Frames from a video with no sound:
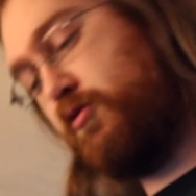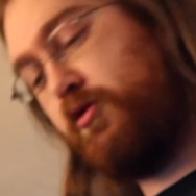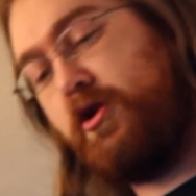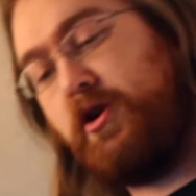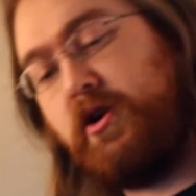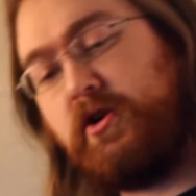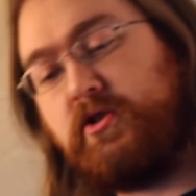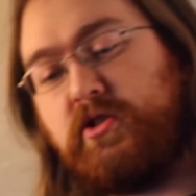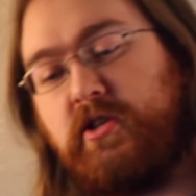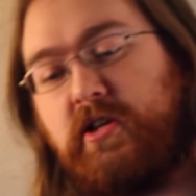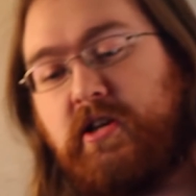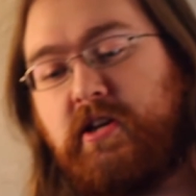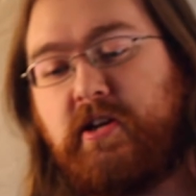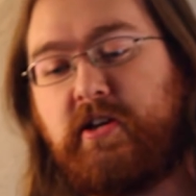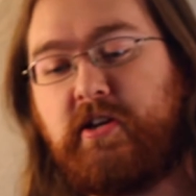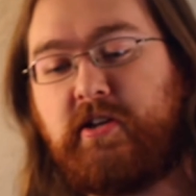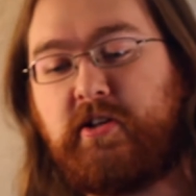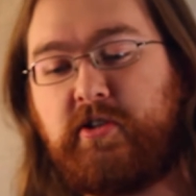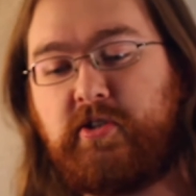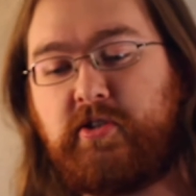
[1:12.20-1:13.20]
works
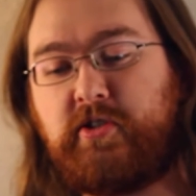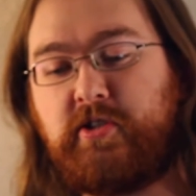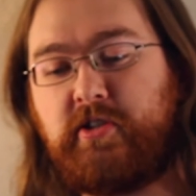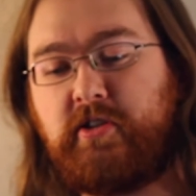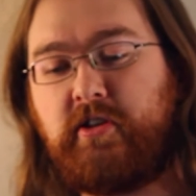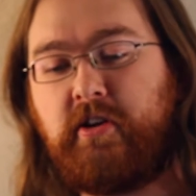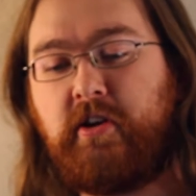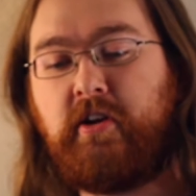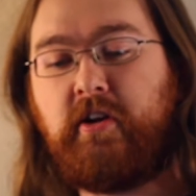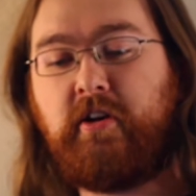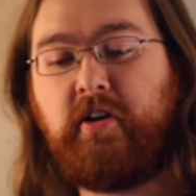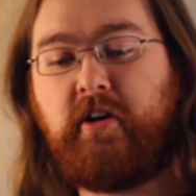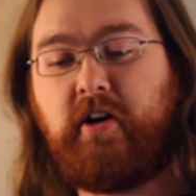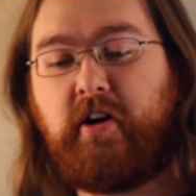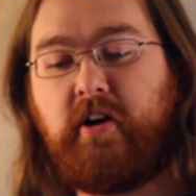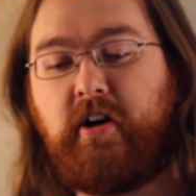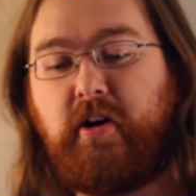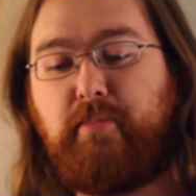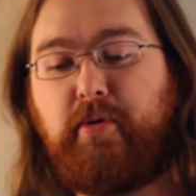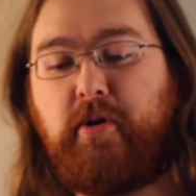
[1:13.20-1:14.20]
is
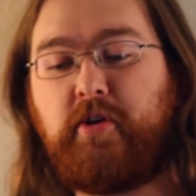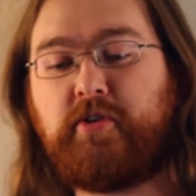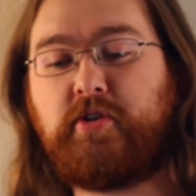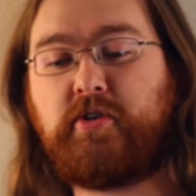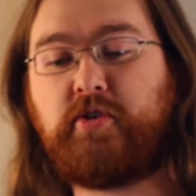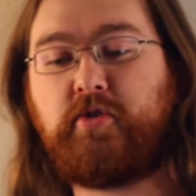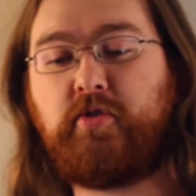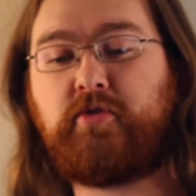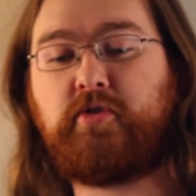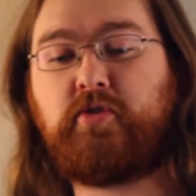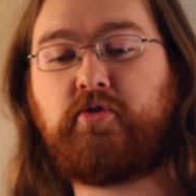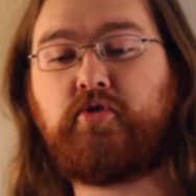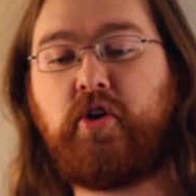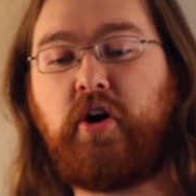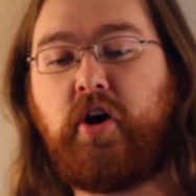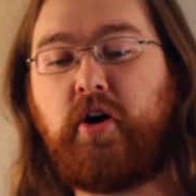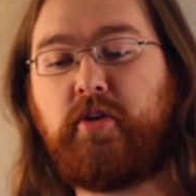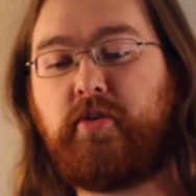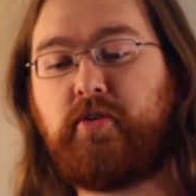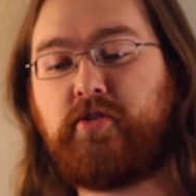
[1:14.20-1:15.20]
a person's going to
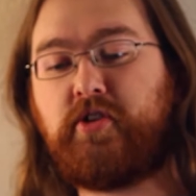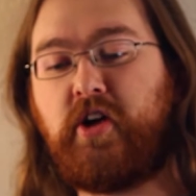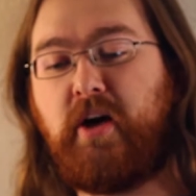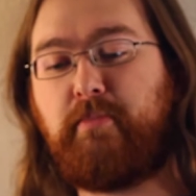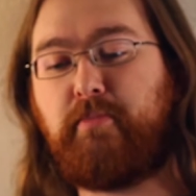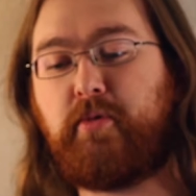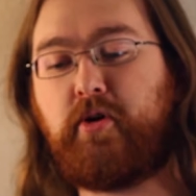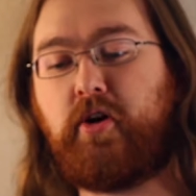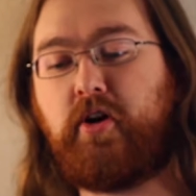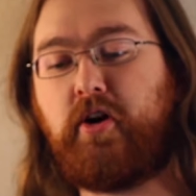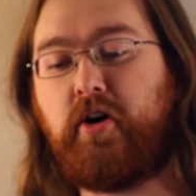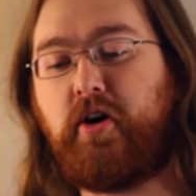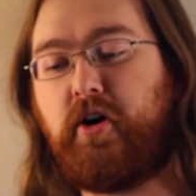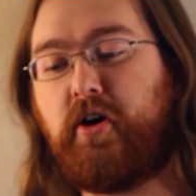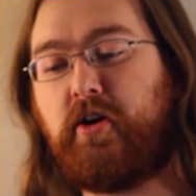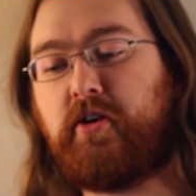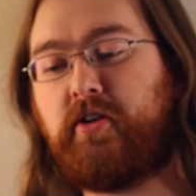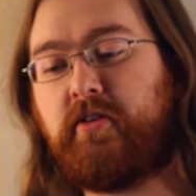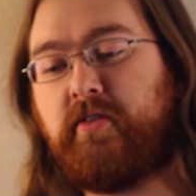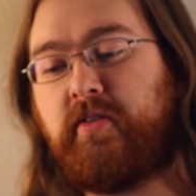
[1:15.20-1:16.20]
draw their top
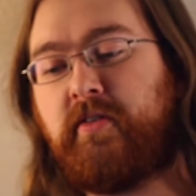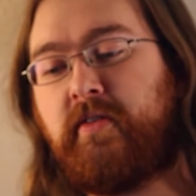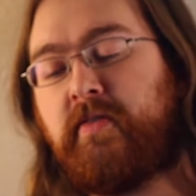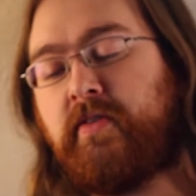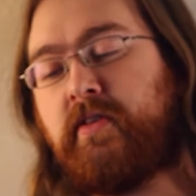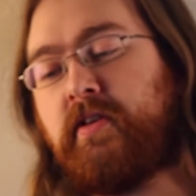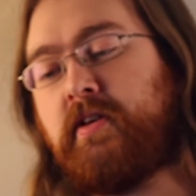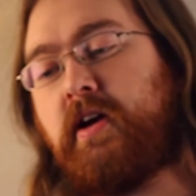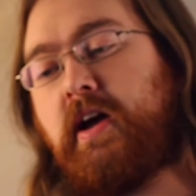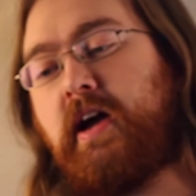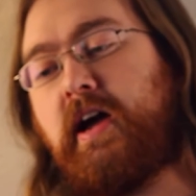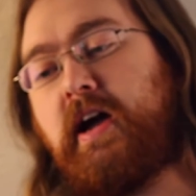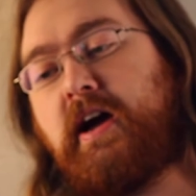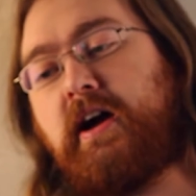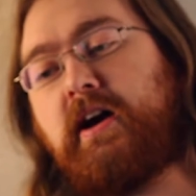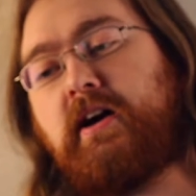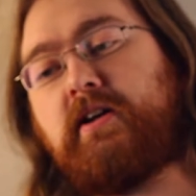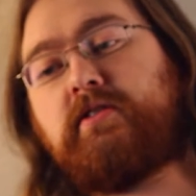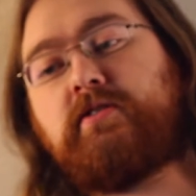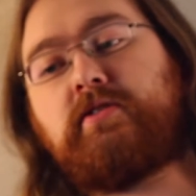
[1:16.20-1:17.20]
card,
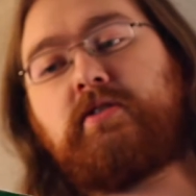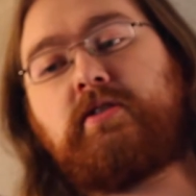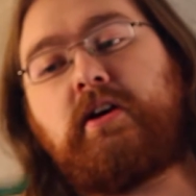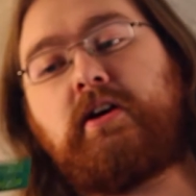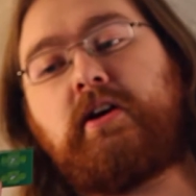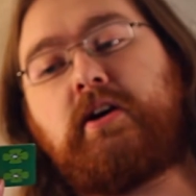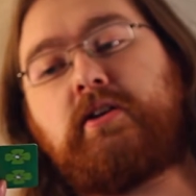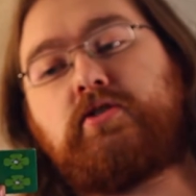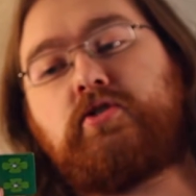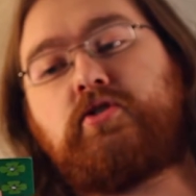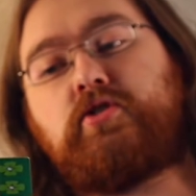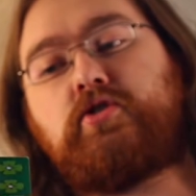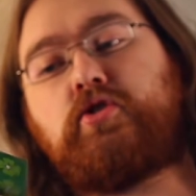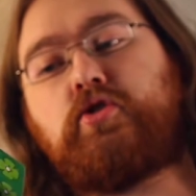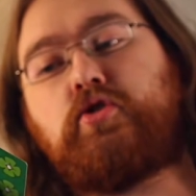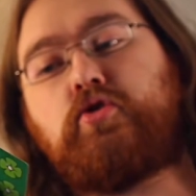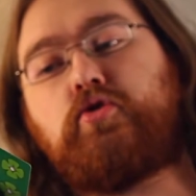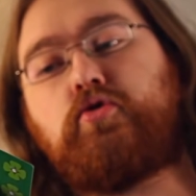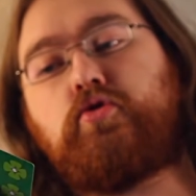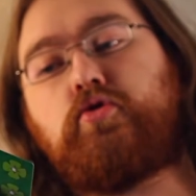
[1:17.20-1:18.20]
and they get
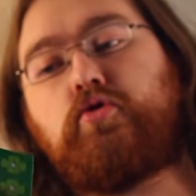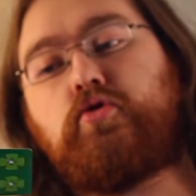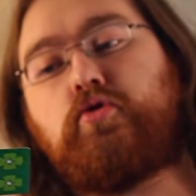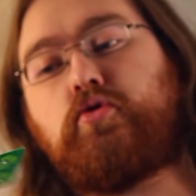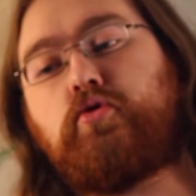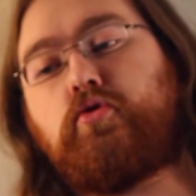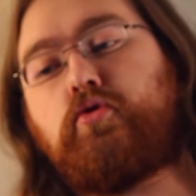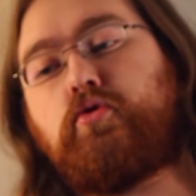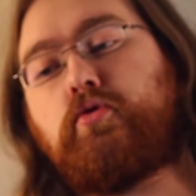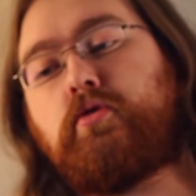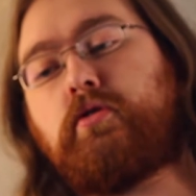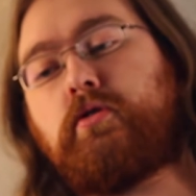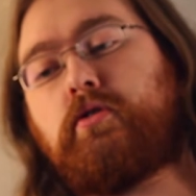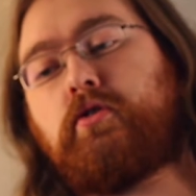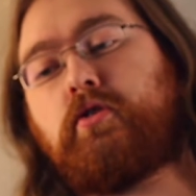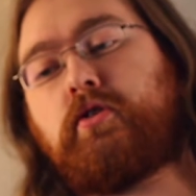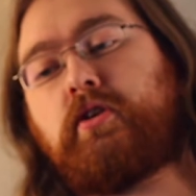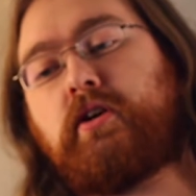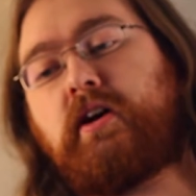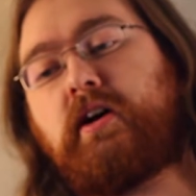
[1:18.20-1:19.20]
to
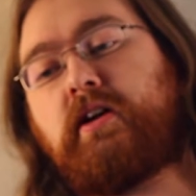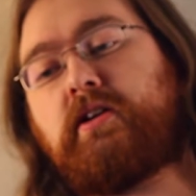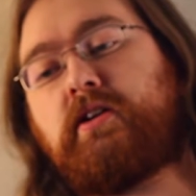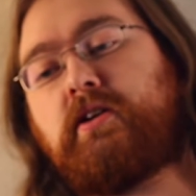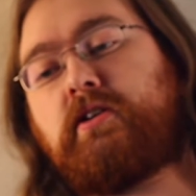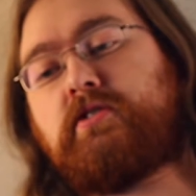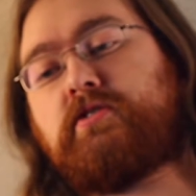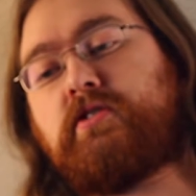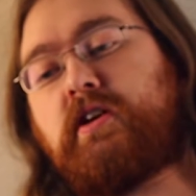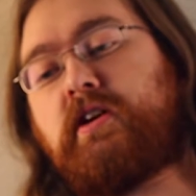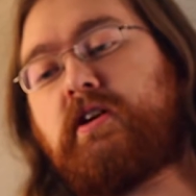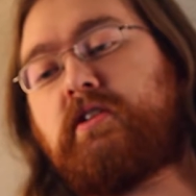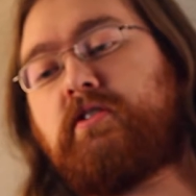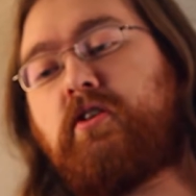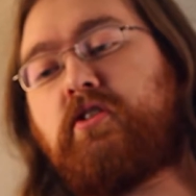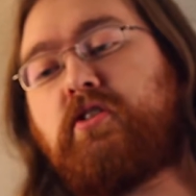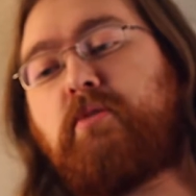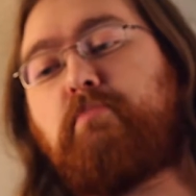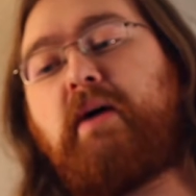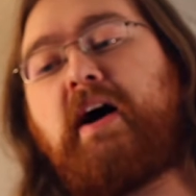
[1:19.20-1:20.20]
look at it, and
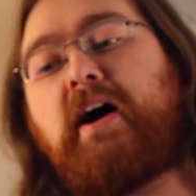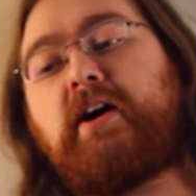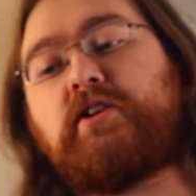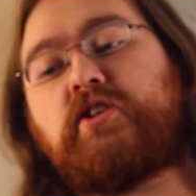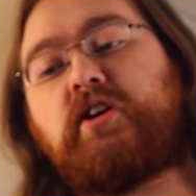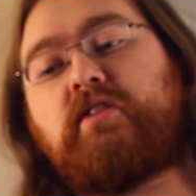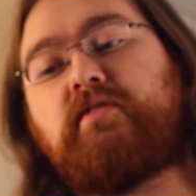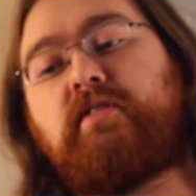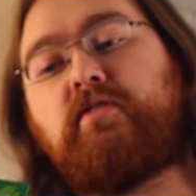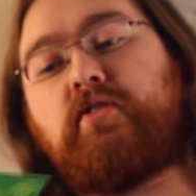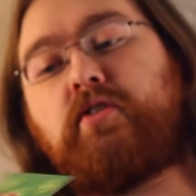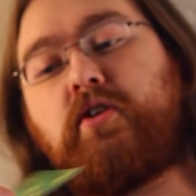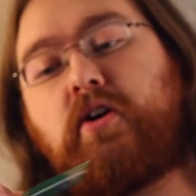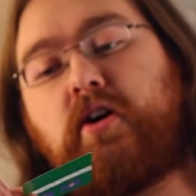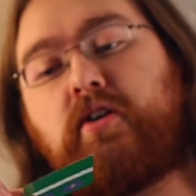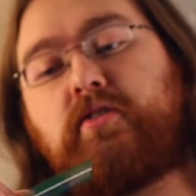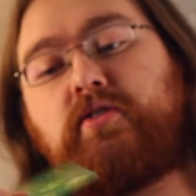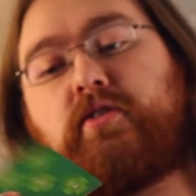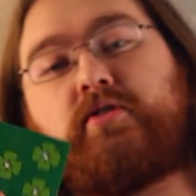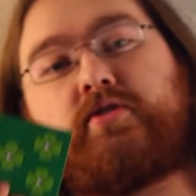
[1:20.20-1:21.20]
on the back side of every
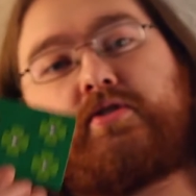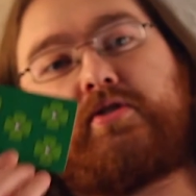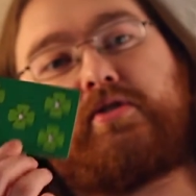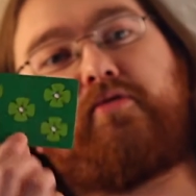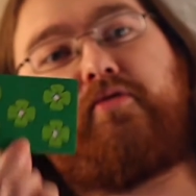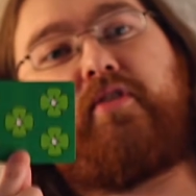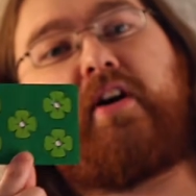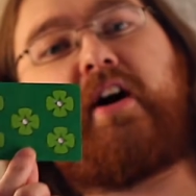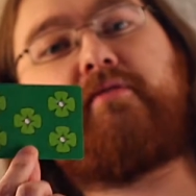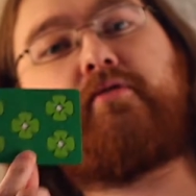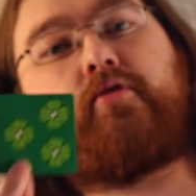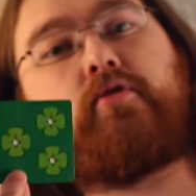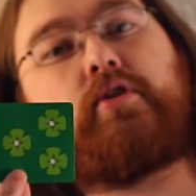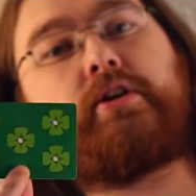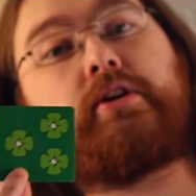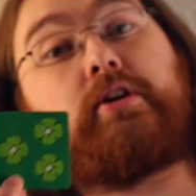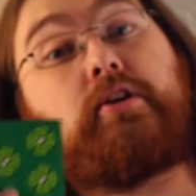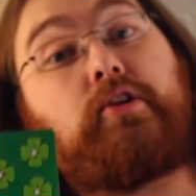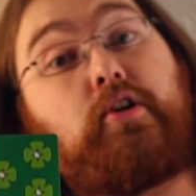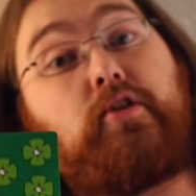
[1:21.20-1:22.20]
card there's these 5
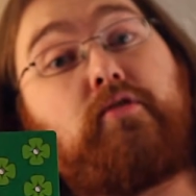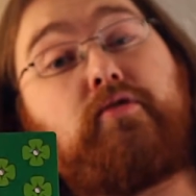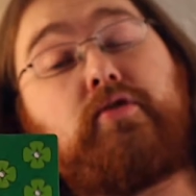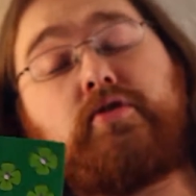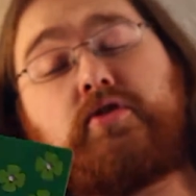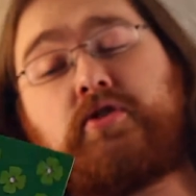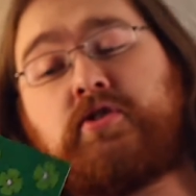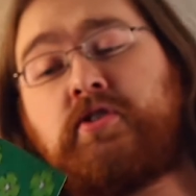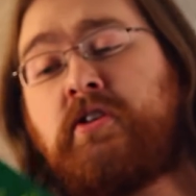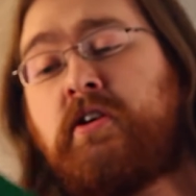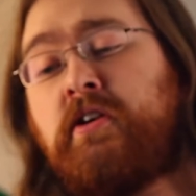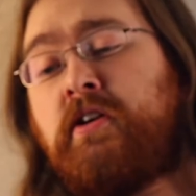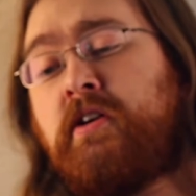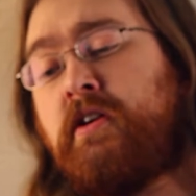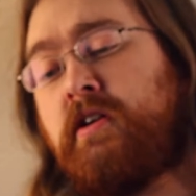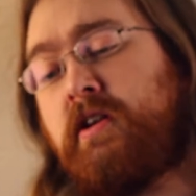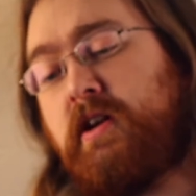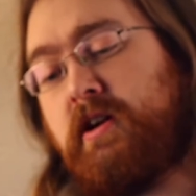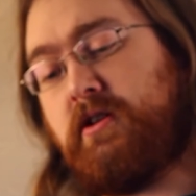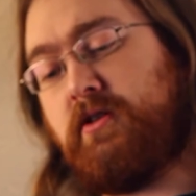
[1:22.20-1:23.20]
green clovers,
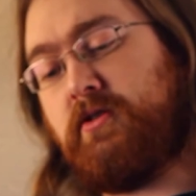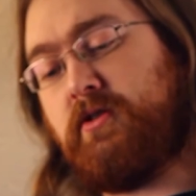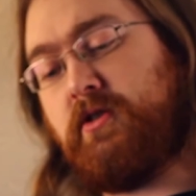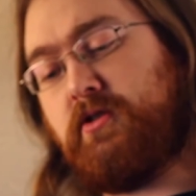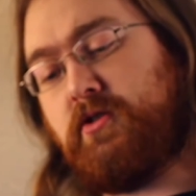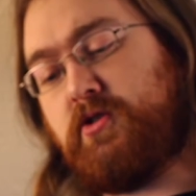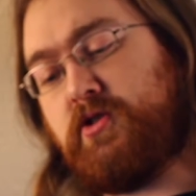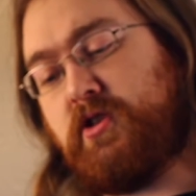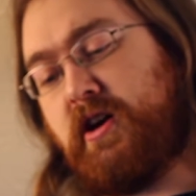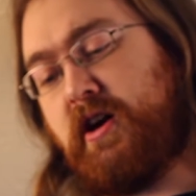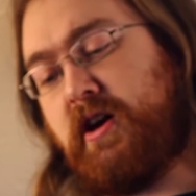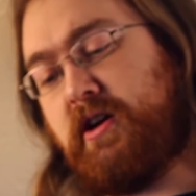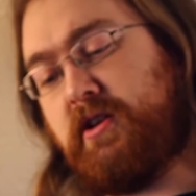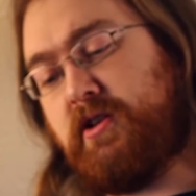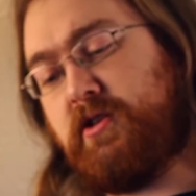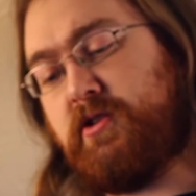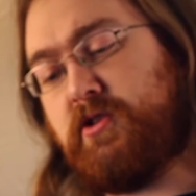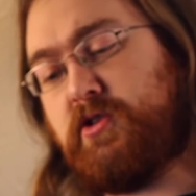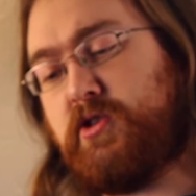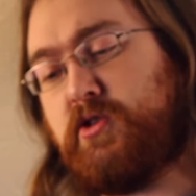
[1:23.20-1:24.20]
and on the other side
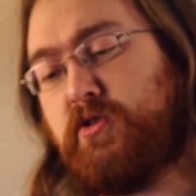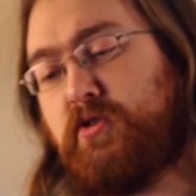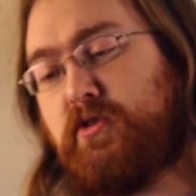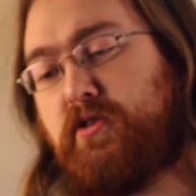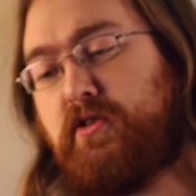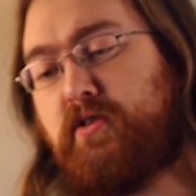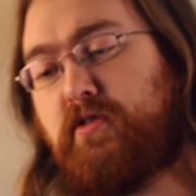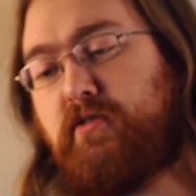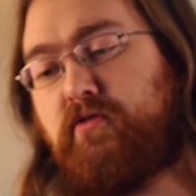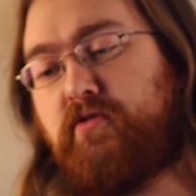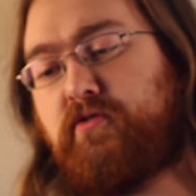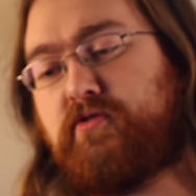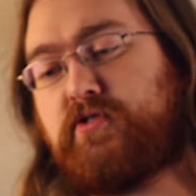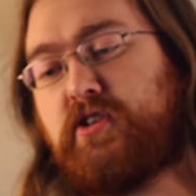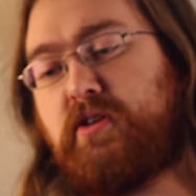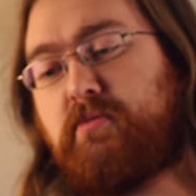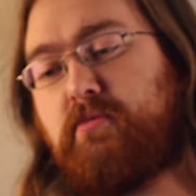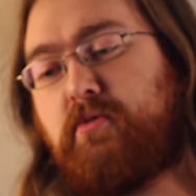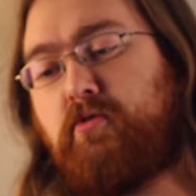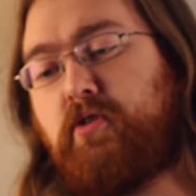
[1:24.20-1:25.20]
is sort of
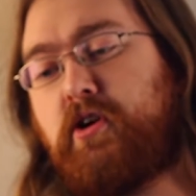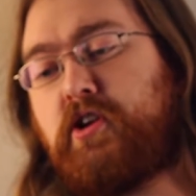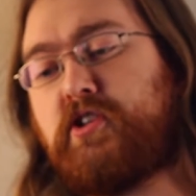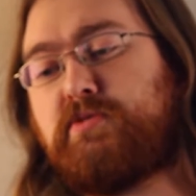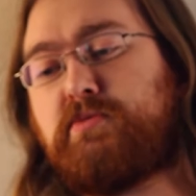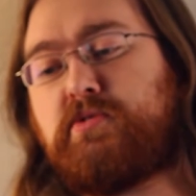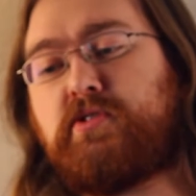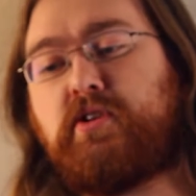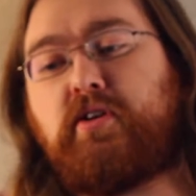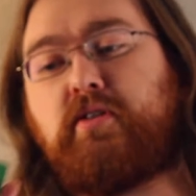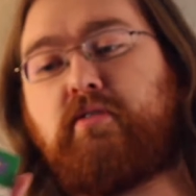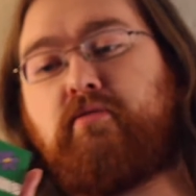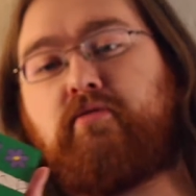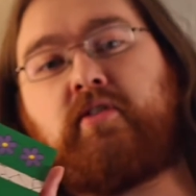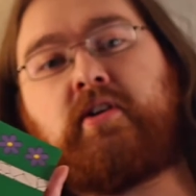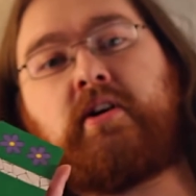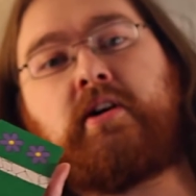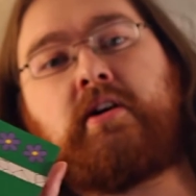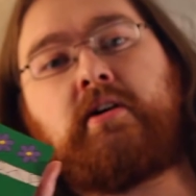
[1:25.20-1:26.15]
some arrangement of